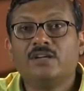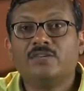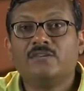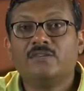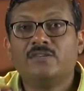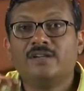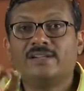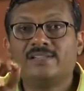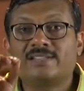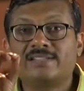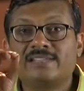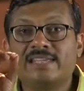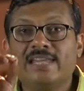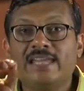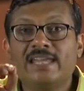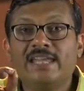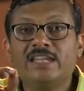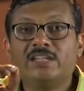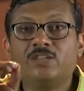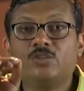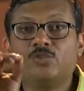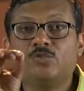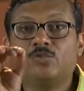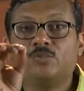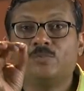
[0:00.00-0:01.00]
were
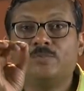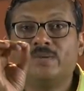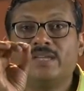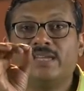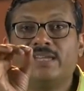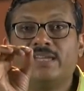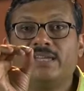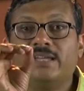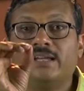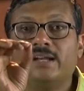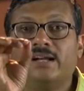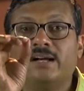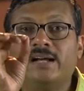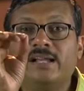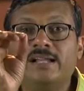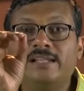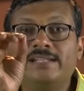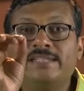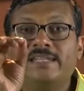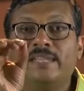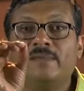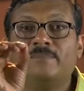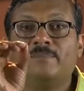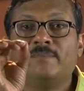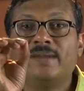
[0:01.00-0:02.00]
said to be
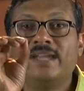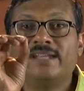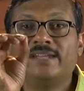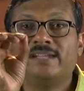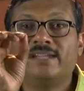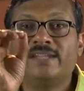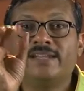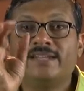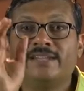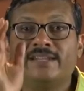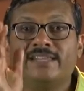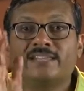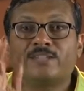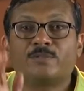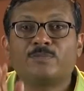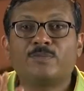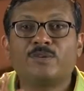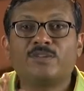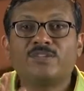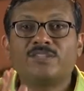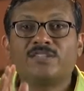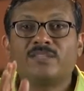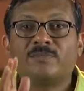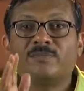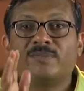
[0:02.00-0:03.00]
ultimately
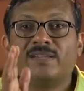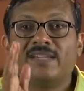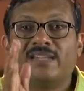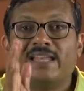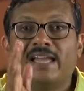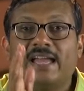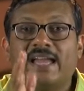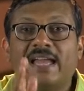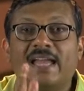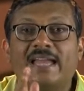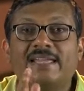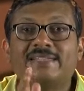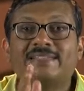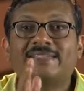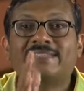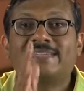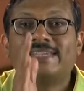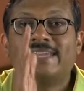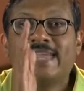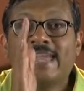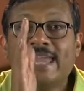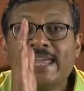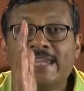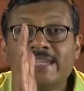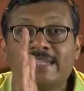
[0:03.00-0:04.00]
responsible as
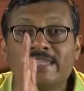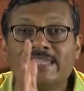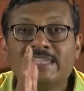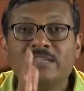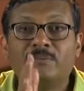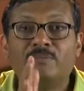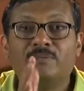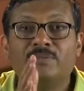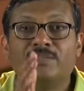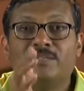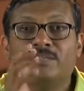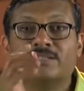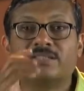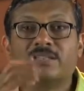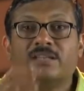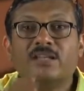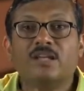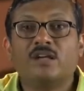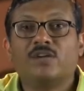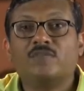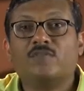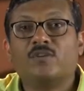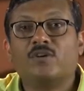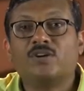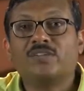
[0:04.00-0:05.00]
gatekeepers
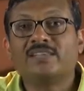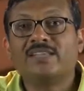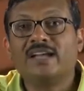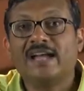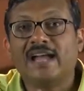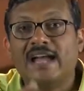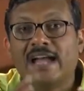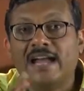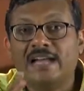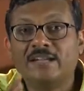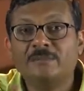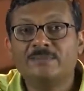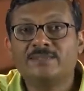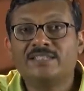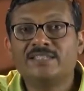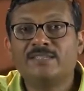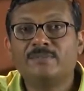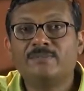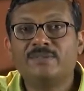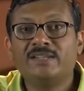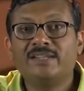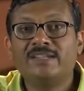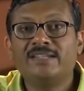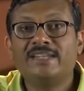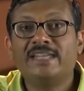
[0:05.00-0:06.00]
for the
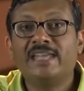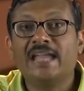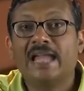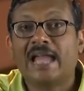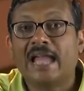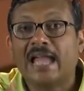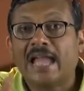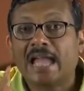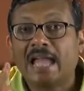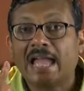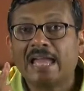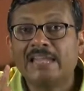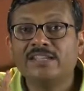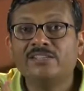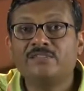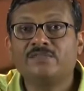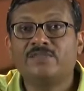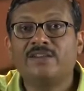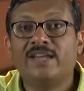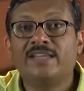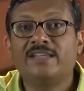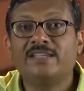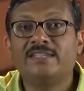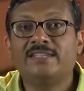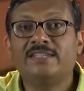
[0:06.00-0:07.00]
admissibility and
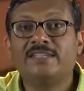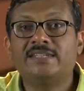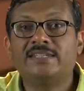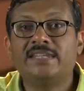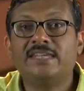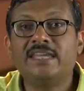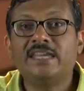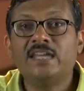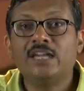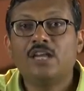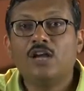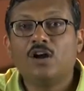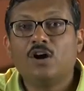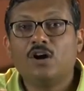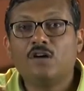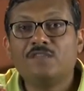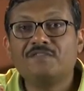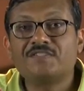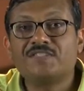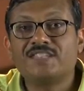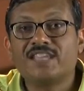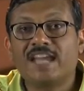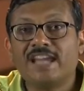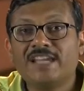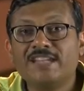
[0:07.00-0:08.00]
validity of
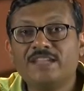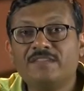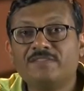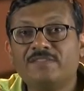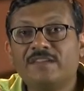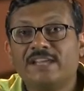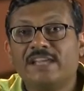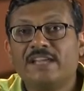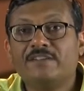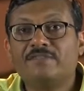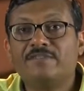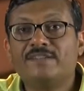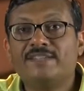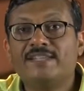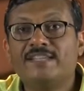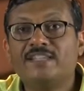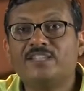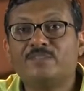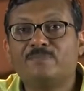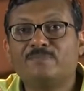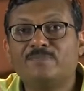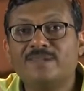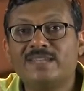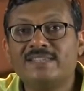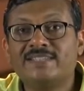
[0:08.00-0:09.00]
scientific evidence
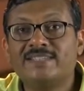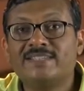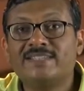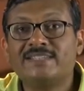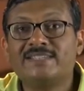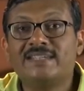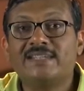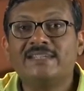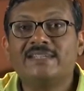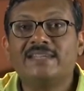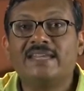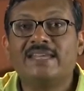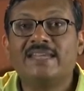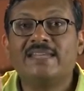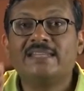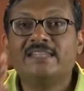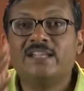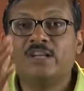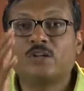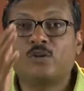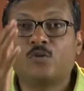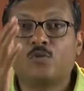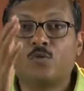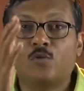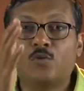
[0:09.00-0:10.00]
presented in the
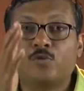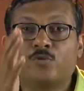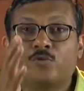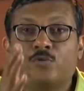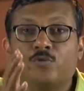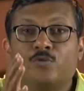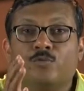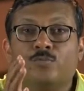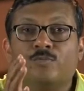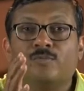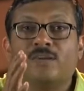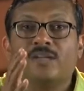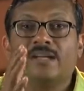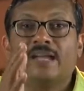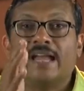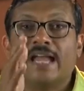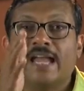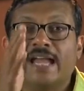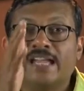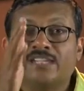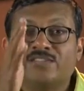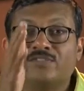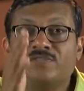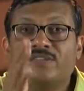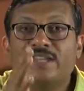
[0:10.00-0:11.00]
courtroom
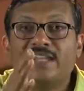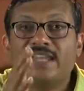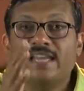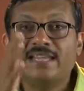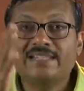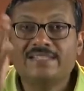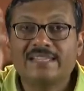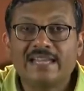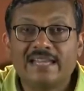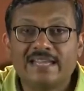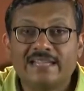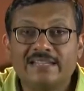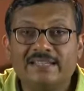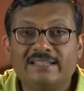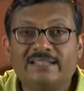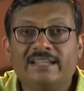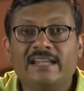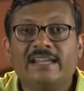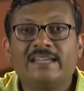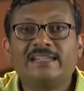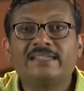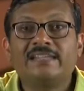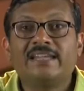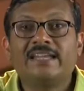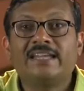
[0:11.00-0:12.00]
as well as
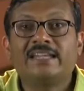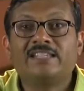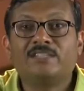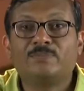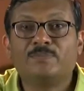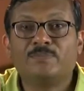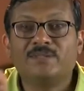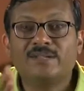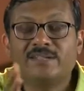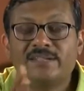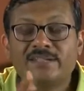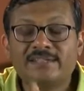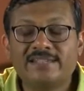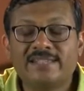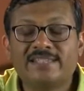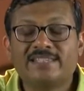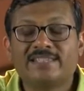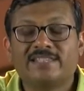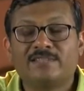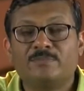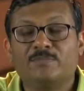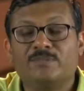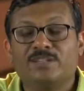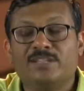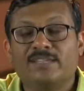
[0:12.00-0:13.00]
an expert
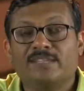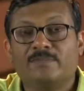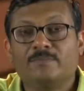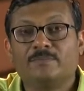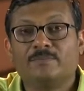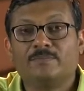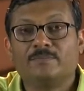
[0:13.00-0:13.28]
testimony.